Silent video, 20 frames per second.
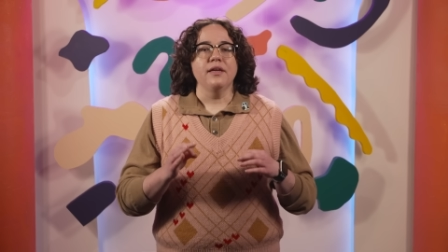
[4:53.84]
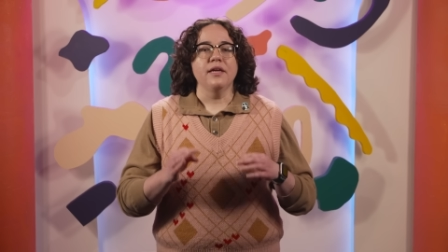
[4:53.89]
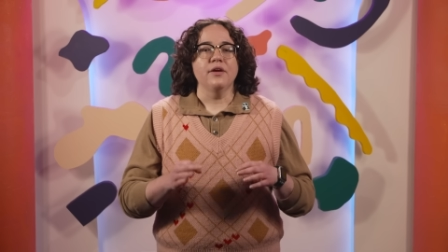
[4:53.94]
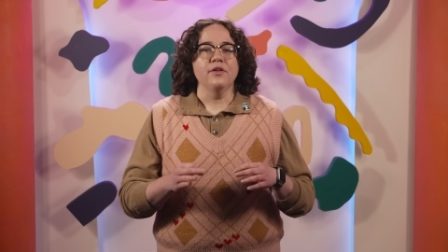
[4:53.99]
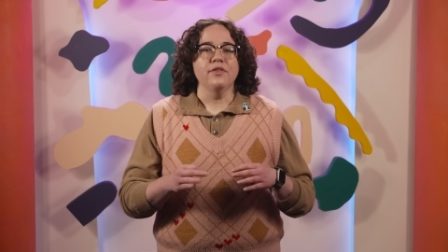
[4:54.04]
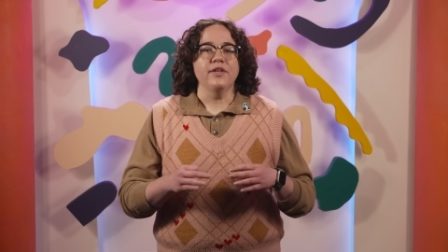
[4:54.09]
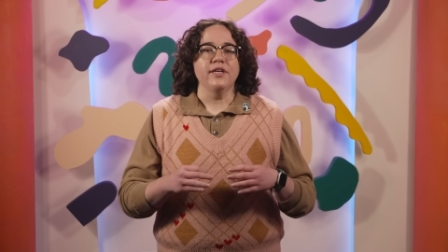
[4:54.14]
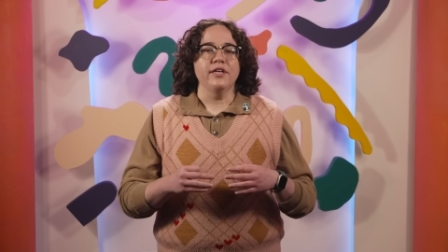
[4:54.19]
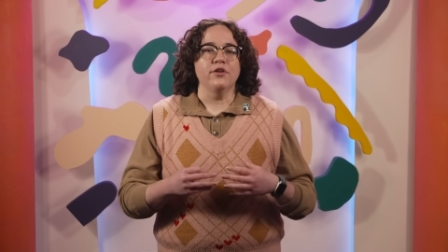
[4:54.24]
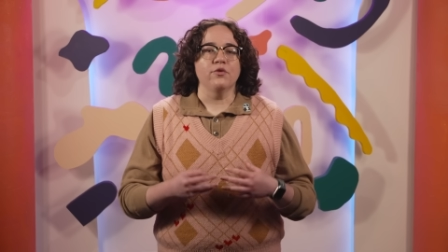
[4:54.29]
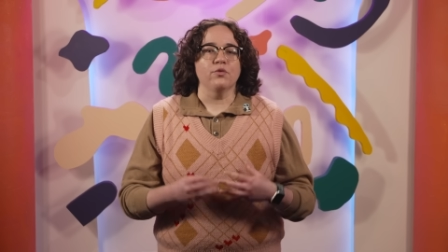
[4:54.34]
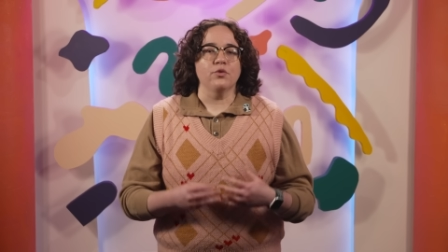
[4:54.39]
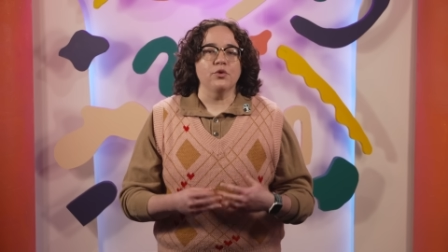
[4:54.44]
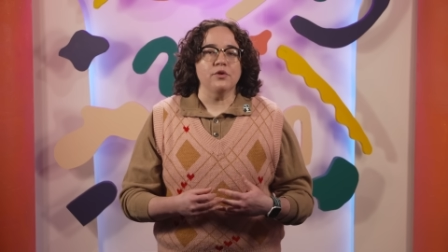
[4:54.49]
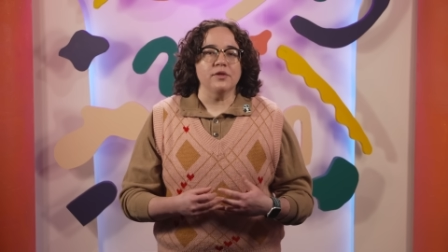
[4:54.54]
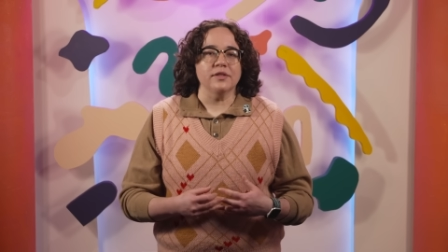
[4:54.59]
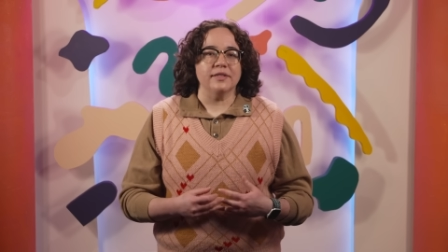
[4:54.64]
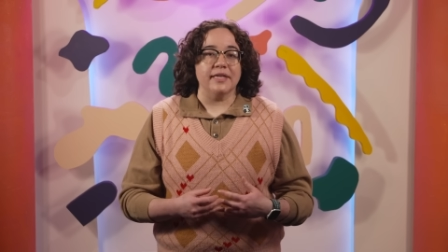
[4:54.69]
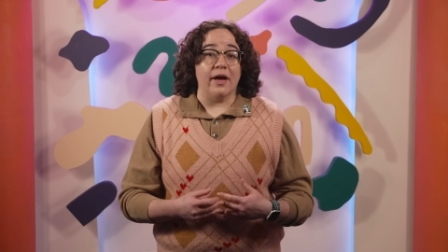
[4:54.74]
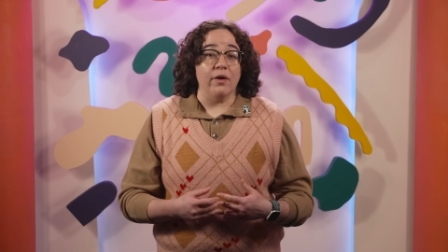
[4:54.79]
Now, they had
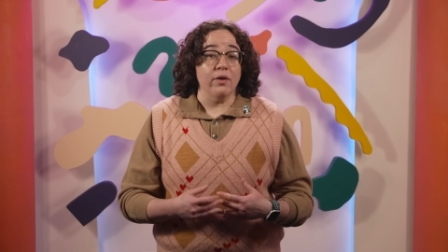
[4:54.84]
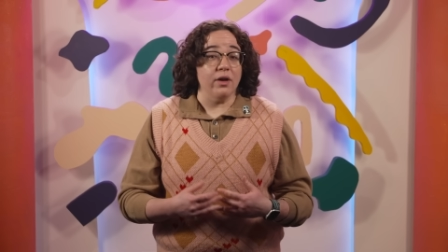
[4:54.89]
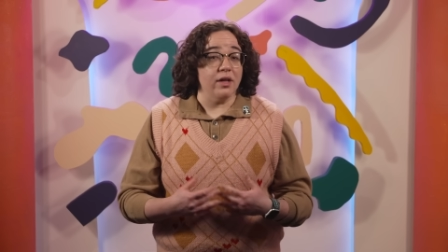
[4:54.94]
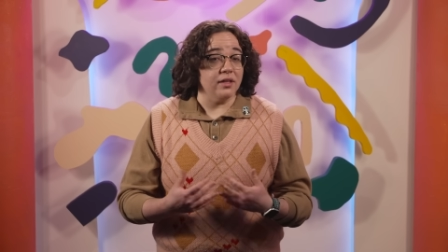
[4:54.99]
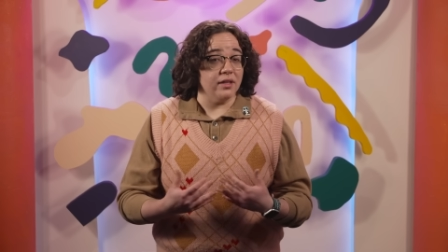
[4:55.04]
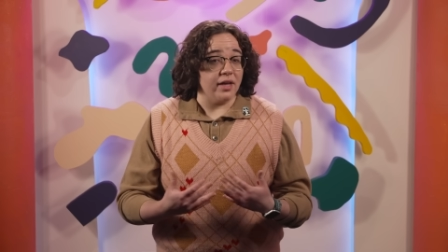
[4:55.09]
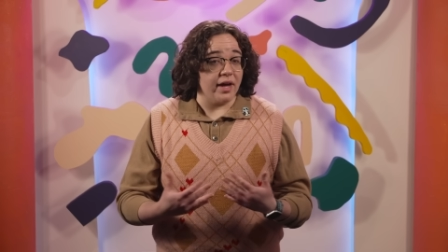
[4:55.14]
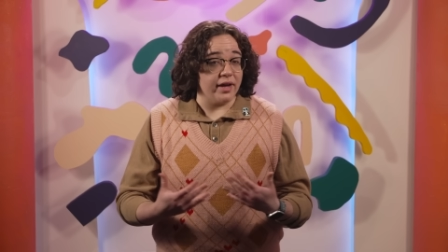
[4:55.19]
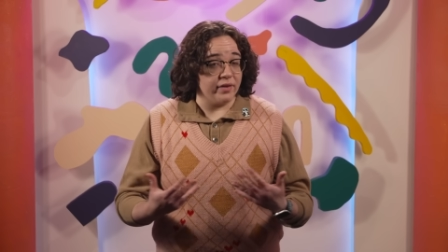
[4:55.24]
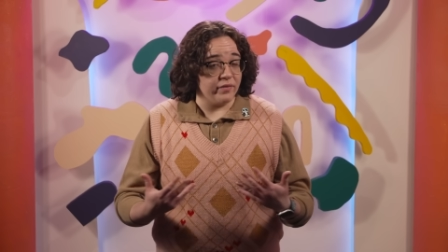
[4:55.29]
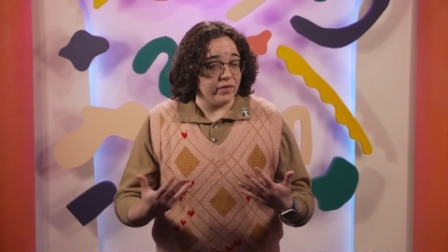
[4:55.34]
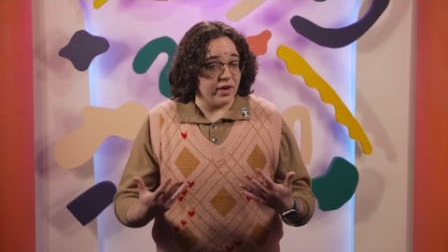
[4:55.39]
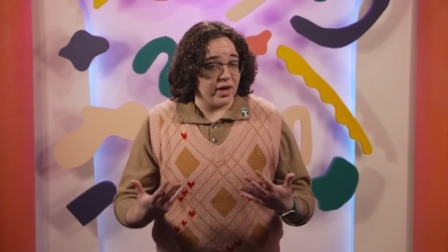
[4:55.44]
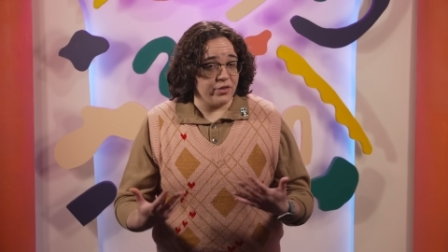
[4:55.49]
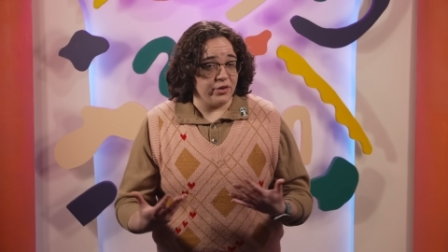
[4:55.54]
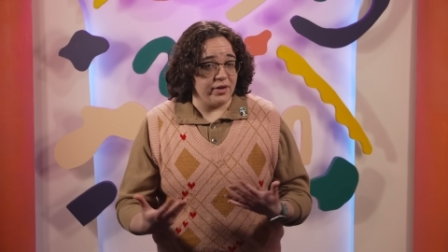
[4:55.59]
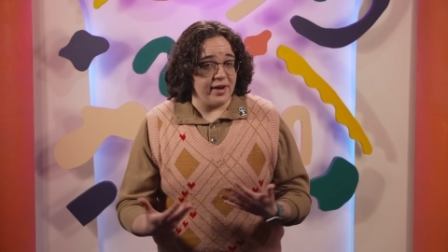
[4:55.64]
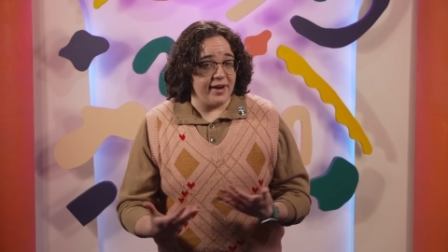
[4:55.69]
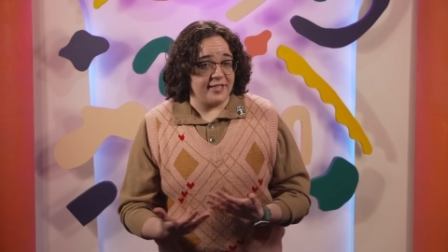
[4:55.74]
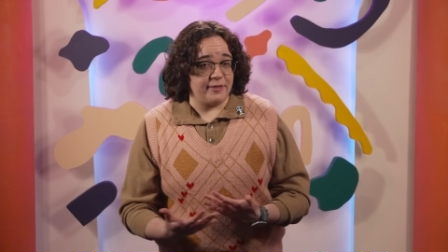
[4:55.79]
ruled out a lot of
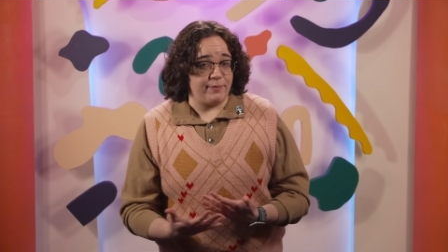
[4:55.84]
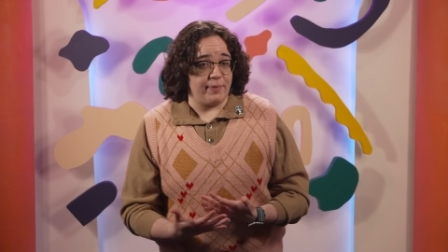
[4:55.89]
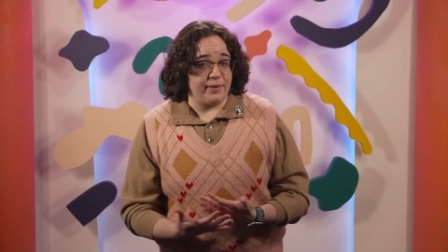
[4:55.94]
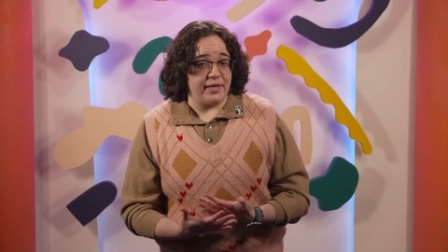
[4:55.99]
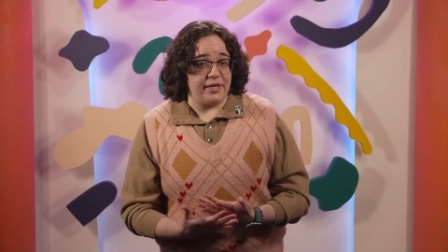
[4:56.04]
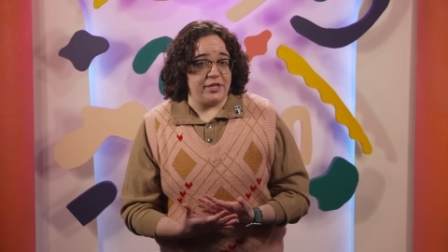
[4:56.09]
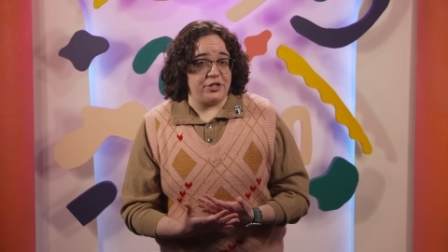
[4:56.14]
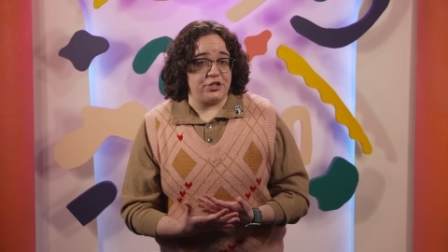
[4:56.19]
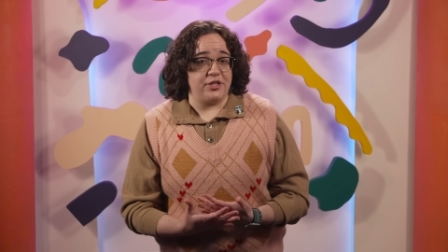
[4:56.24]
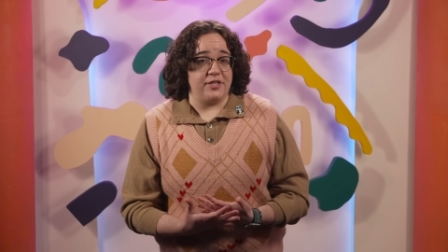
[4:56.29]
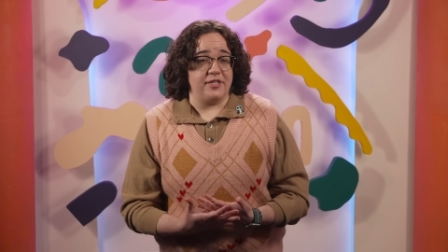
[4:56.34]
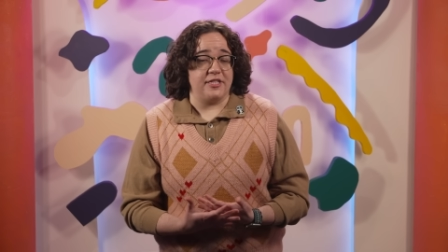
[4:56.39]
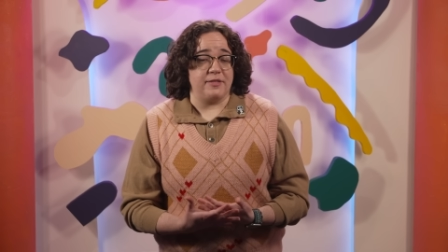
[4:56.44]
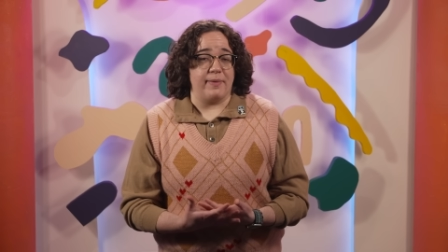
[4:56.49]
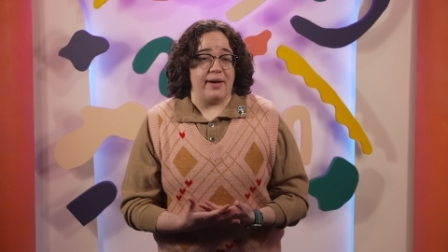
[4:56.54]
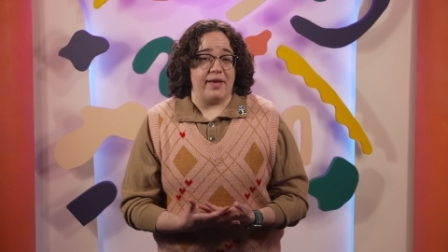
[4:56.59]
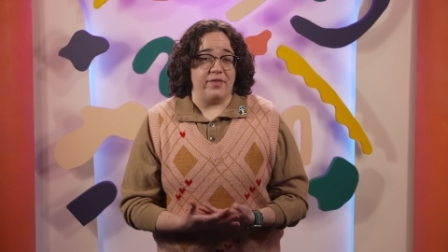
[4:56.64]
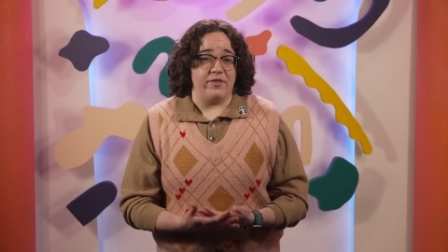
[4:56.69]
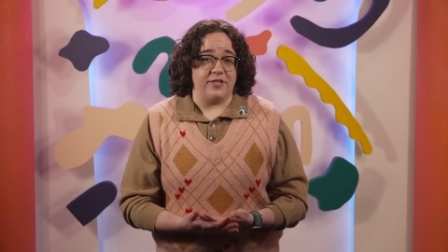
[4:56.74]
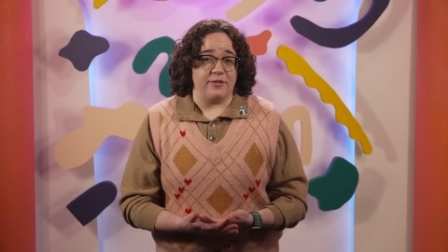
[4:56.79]
other explanations
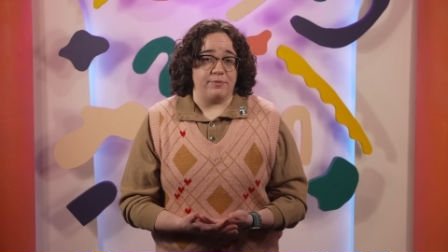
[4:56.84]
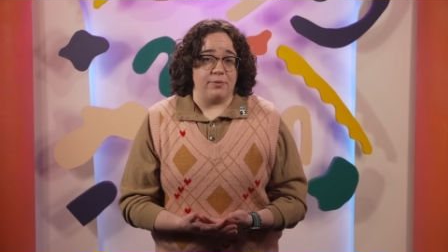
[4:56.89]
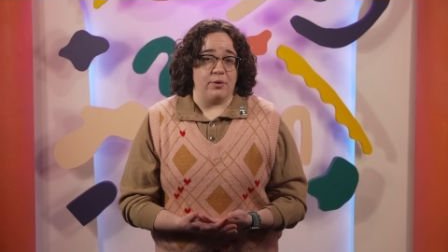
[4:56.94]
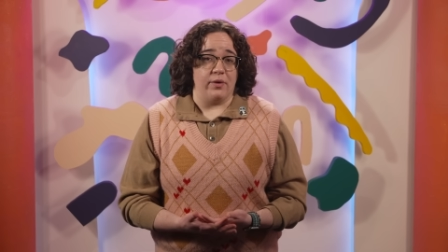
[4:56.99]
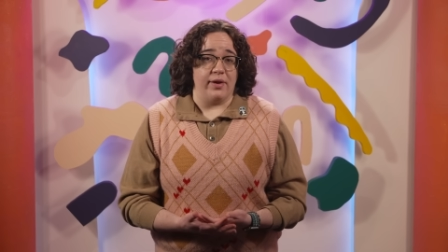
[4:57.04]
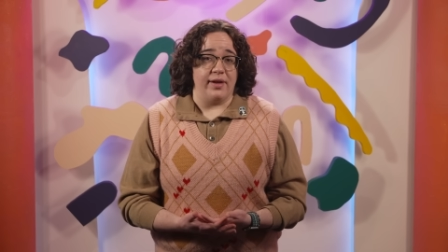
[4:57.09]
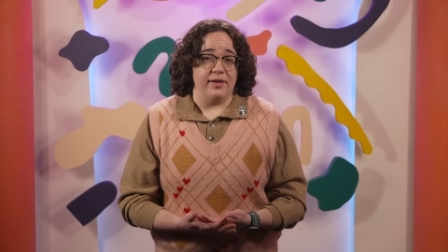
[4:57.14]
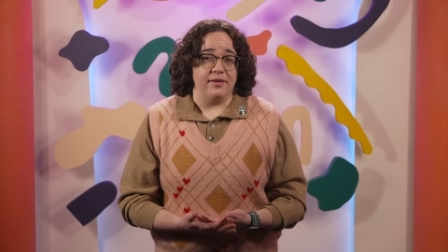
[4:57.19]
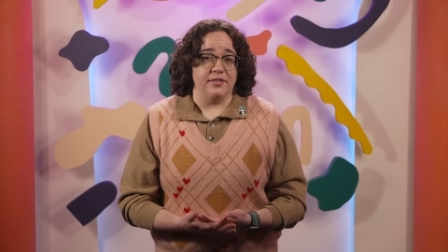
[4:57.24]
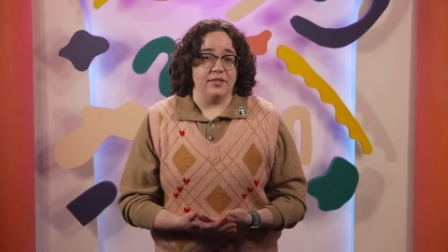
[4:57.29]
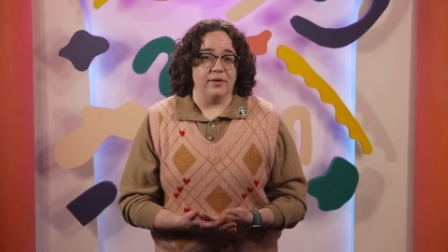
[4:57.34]
by this point,